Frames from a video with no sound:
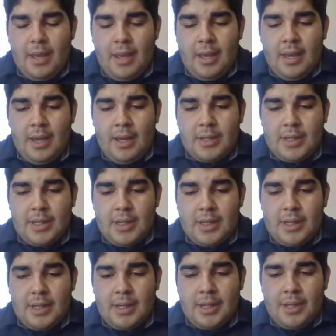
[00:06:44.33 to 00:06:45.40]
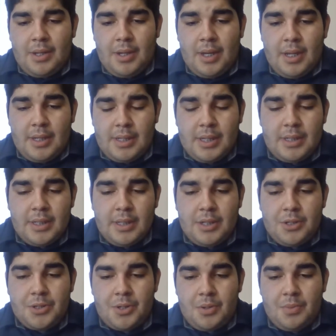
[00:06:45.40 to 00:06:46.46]
And I attended
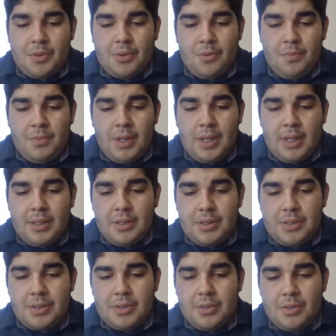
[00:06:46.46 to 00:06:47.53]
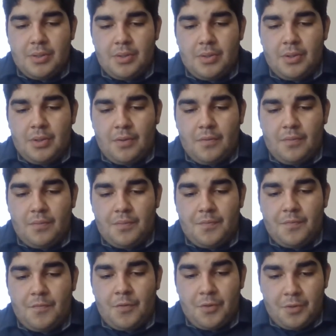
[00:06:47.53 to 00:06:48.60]
discernment group meetings to, you know,
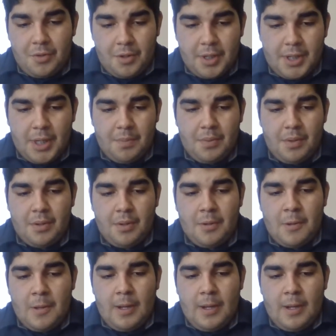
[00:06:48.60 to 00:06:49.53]
further deepen